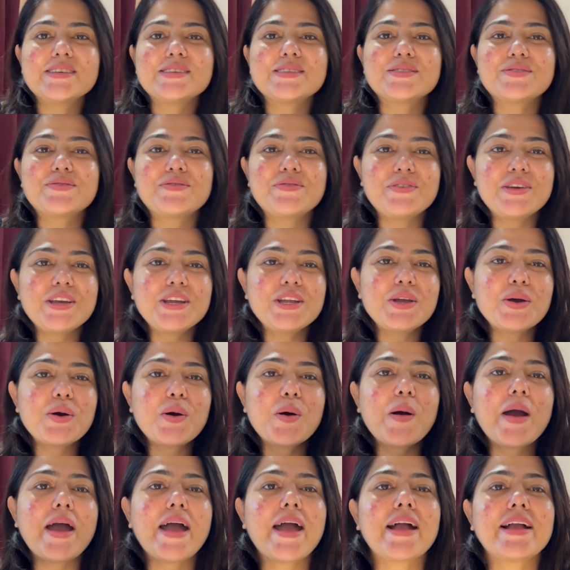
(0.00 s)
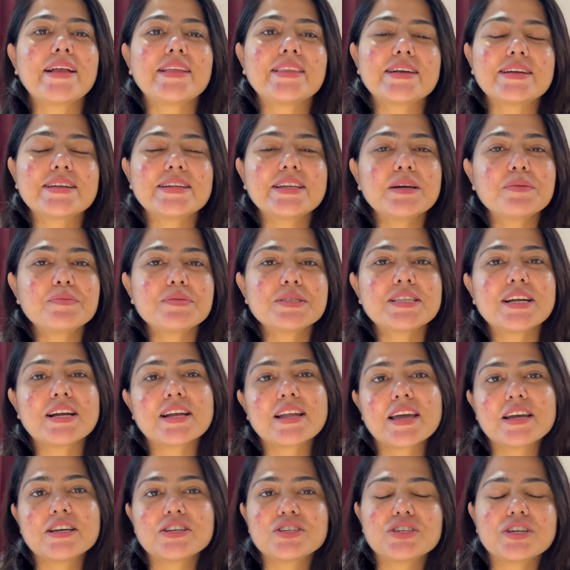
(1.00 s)
video and the tips that I
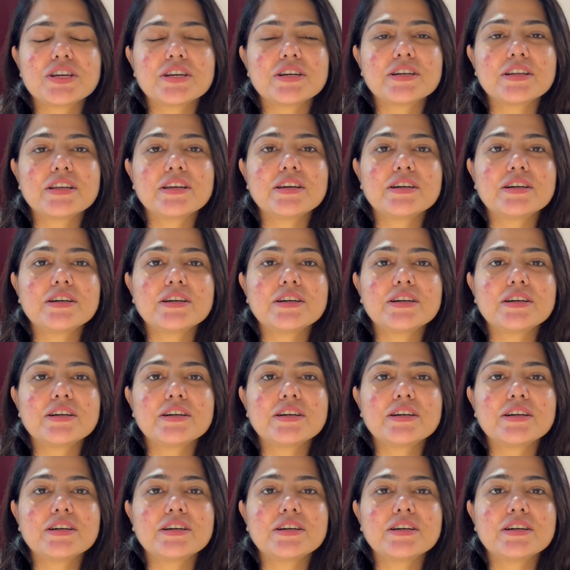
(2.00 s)
shared here